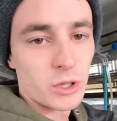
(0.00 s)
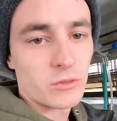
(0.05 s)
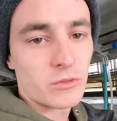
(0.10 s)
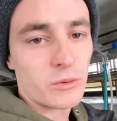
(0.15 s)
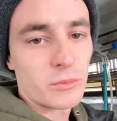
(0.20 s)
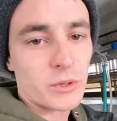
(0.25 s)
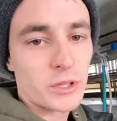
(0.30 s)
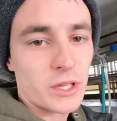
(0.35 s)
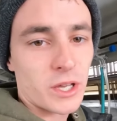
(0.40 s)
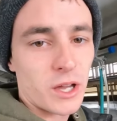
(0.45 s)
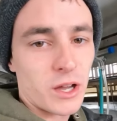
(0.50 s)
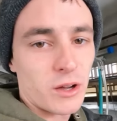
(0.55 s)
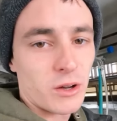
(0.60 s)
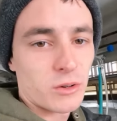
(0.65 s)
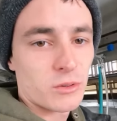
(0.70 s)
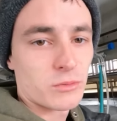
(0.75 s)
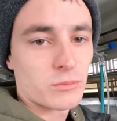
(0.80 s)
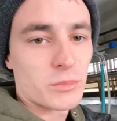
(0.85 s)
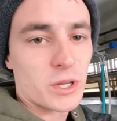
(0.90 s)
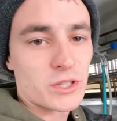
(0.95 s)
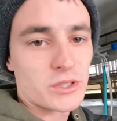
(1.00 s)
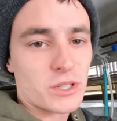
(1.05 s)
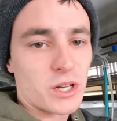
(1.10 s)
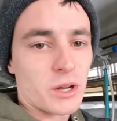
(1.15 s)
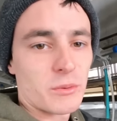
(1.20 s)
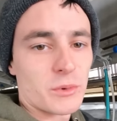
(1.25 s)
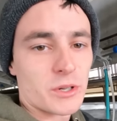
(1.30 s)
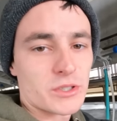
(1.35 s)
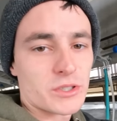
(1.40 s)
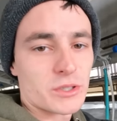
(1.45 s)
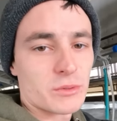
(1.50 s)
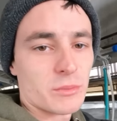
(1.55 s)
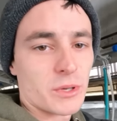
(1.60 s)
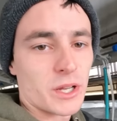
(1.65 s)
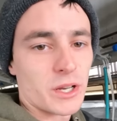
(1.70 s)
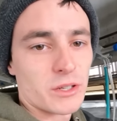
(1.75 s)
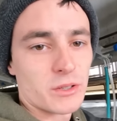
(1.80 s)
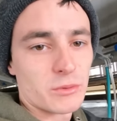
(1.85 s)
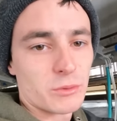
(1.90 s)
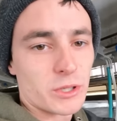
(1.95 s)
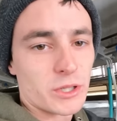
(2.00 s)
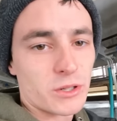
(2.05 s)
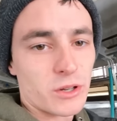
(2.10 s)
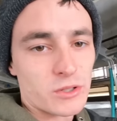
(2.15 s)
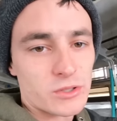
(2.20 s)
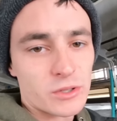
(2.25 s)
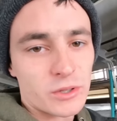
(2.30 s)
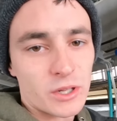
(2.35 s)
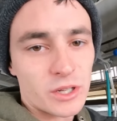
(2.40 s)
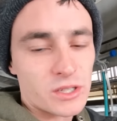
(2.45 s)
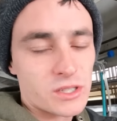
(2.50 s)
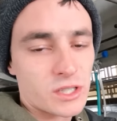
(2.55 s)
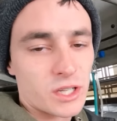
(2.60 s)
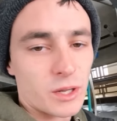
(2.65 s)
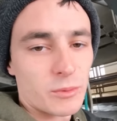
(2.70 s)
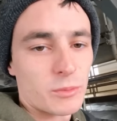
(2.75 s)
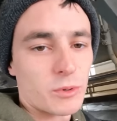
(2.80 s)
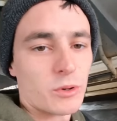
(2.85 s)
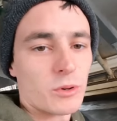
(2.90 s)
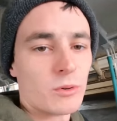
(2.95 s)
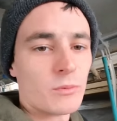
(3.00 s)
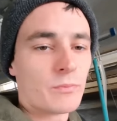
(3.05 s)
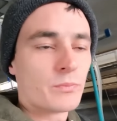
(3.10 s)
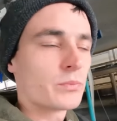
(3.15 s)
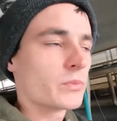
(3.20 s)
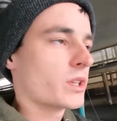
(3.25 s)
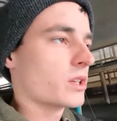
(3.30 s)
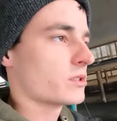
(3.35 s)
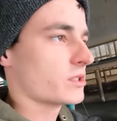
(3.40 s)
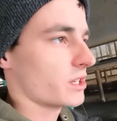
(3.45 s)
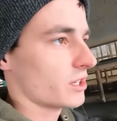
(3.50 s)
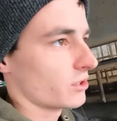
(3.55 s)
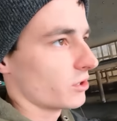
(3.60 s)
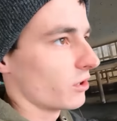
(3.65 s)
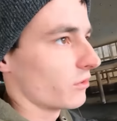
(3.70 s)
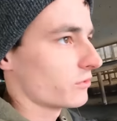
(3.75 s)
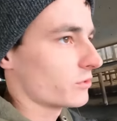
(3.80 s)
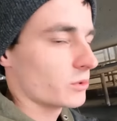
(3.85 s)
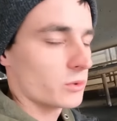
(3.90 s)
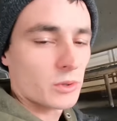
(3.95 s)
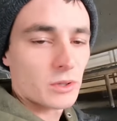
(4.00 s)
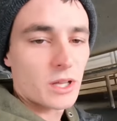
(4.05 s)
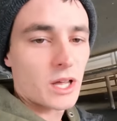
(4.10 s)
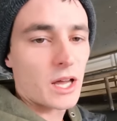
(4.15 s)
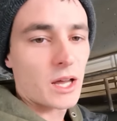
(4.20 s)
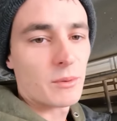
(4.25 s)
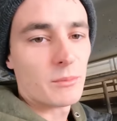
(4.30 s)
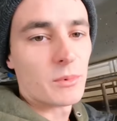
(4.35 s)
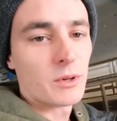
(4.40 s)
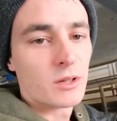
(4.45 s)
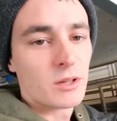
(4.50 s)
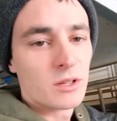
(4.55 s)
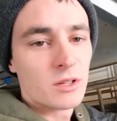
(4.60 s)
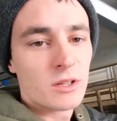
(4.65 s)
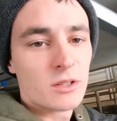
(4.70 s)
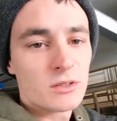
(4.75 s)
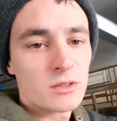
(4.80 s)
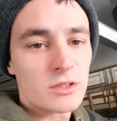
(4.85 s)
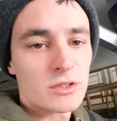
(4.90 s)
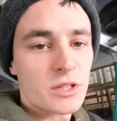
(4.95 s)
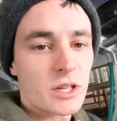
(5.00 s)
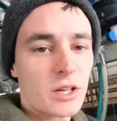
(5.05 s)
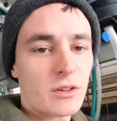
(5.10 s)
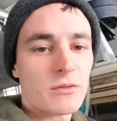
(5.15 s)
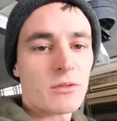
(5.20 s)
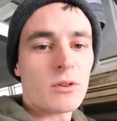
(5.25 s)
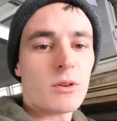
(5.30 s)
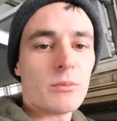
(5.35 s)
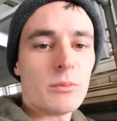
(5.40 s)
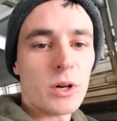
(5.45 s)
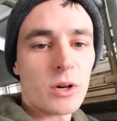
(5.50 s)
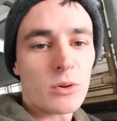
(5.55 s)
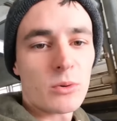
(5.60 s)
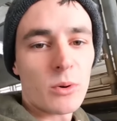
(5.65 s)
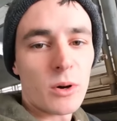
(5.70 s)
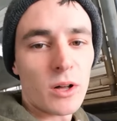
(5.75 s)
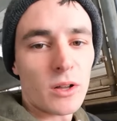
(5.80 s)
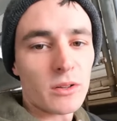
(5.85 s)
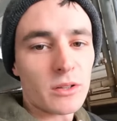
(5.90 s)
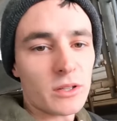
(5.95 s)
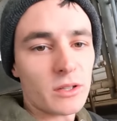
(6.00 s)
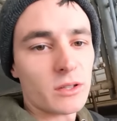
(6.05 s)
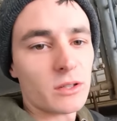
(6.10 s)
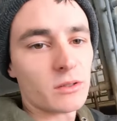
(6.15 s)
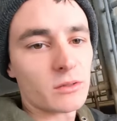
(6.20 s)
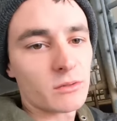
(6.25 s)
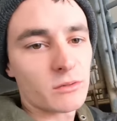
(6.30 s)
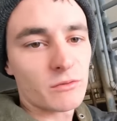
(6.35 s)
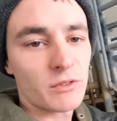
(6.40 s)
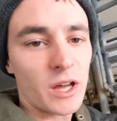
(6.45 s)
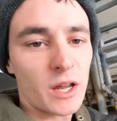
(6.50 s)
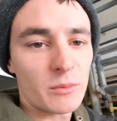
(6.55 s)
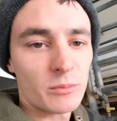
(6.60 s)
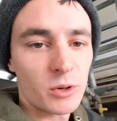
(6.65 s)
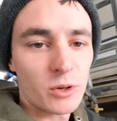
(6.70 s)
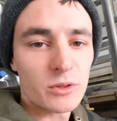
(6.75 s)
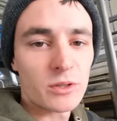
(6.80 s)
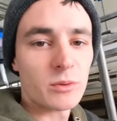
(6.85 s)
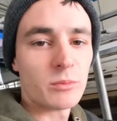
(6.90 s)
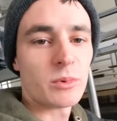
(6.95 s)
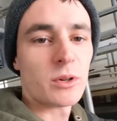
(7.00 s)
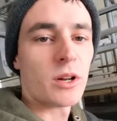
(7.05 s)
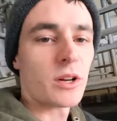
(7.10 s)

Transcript: milk from the cow, measure how much she made, and we can also get a sample, send off to a lab to check for milk quality, fat and protein